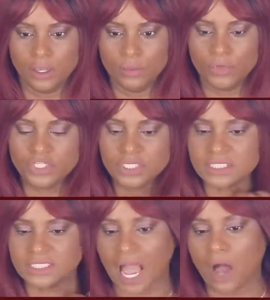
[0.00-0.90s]
which
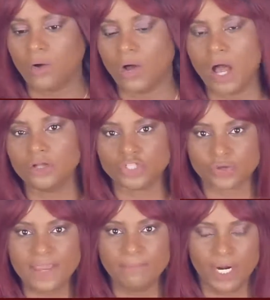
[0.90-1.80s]
is now on
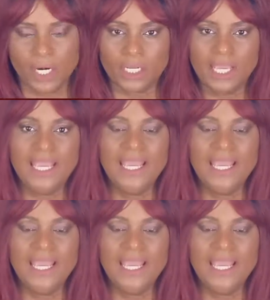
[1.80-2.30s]
trademark.